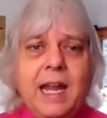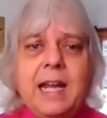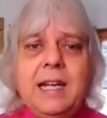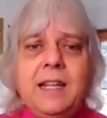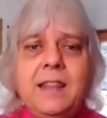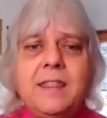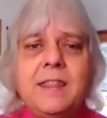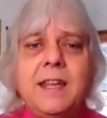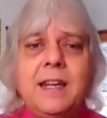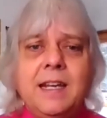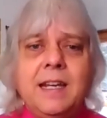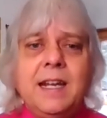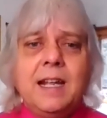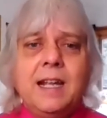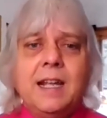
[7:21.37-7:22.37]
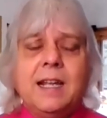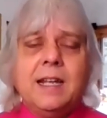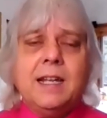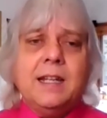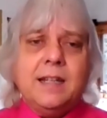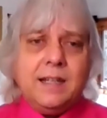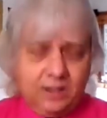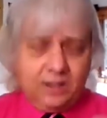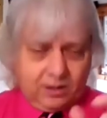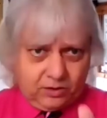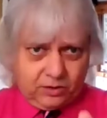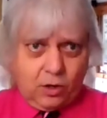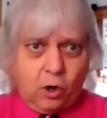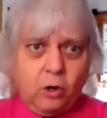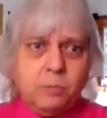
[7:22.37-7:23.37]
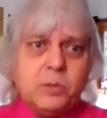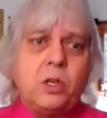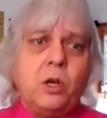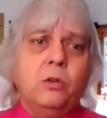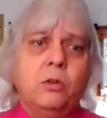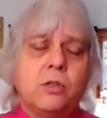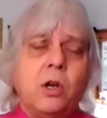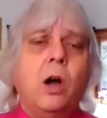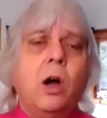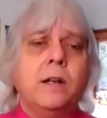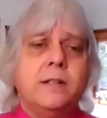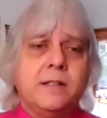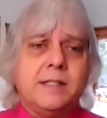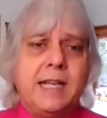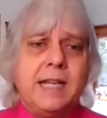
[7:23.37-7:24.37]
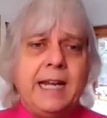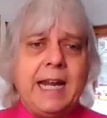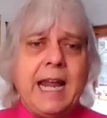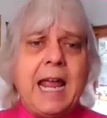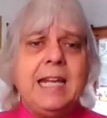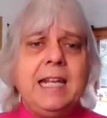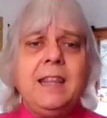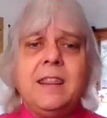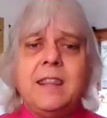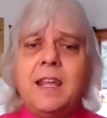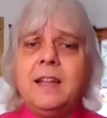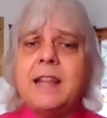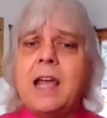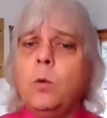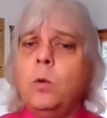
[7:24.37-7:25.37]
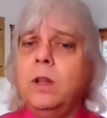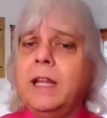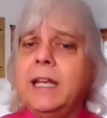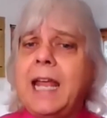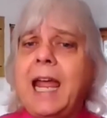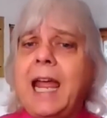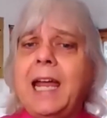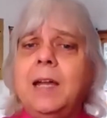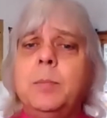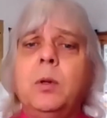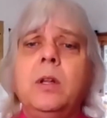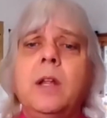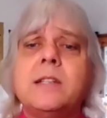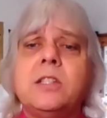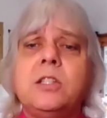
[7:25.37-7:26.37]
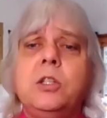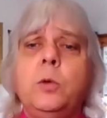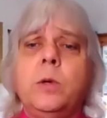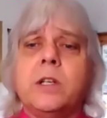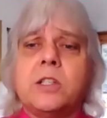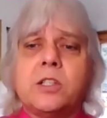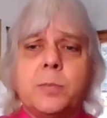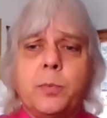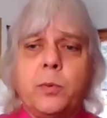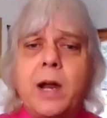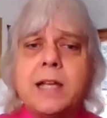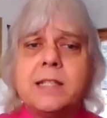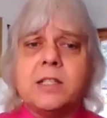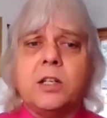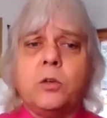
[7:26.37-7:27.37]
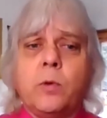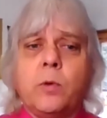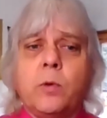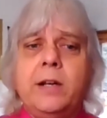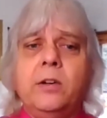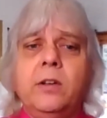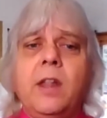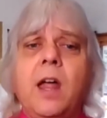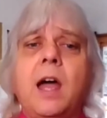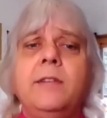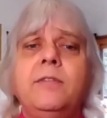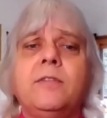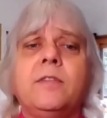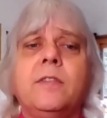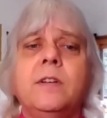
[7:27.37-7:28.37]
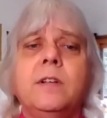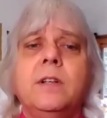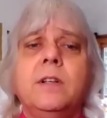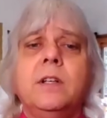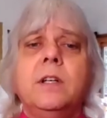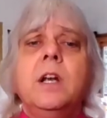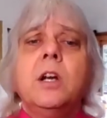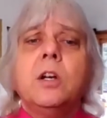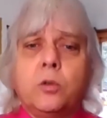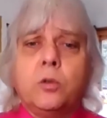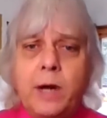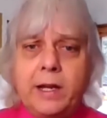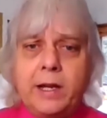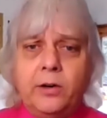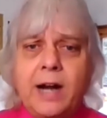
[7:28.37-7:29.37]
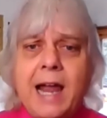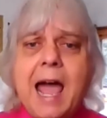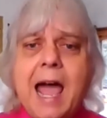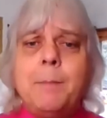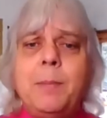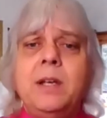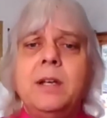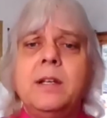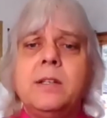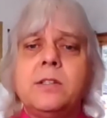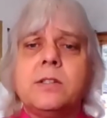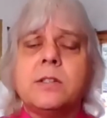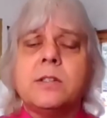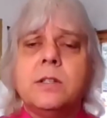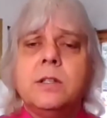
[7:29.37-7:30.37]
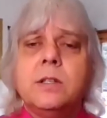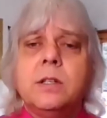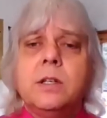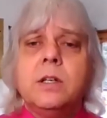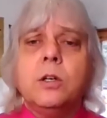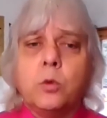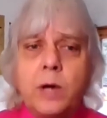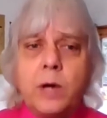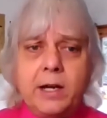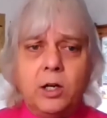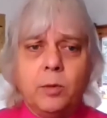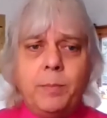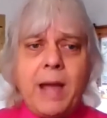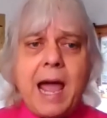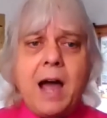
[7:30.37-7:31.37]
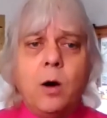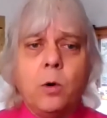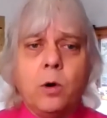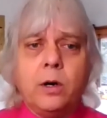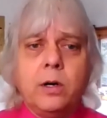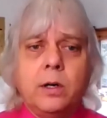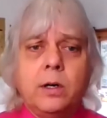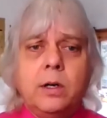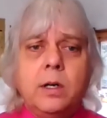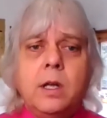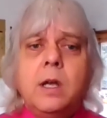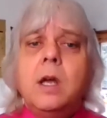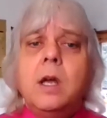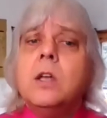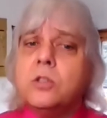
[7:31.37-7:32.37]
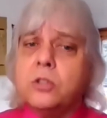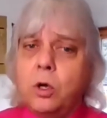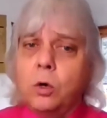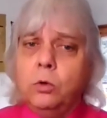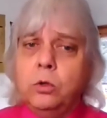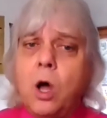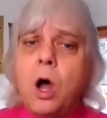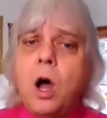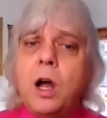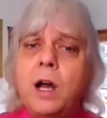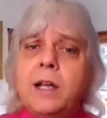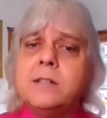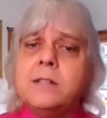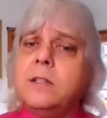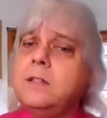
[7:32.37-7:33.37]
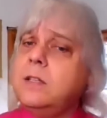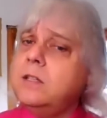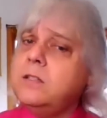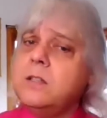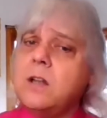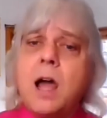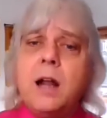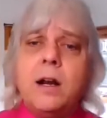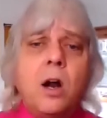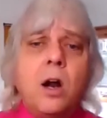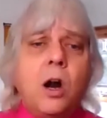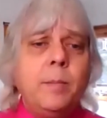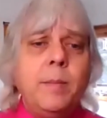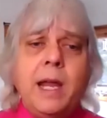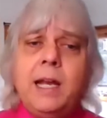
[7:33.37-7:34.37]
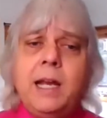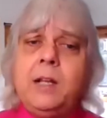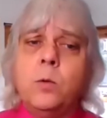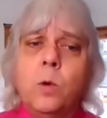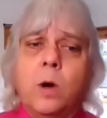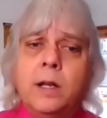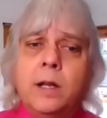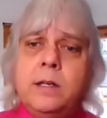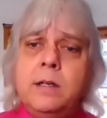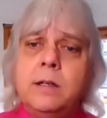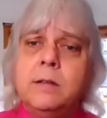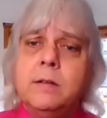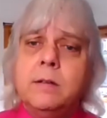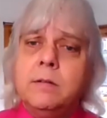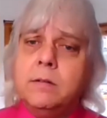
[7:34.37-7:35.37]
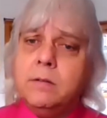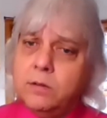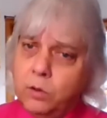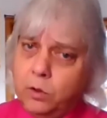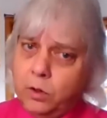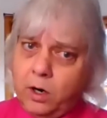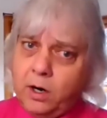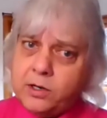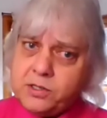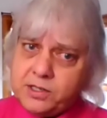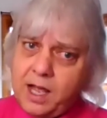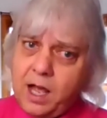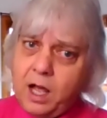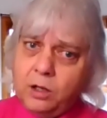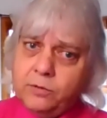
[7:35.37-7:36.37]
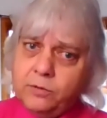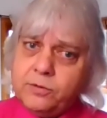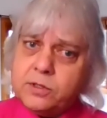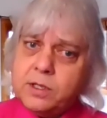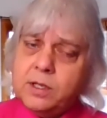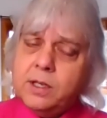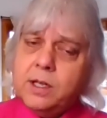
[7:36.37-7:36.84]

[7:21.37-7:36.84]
Anything, Holmes goes on to say, anything that will enable us to express greater life, greater happiness, greater power, so long as it does not harm anyone or ourselves,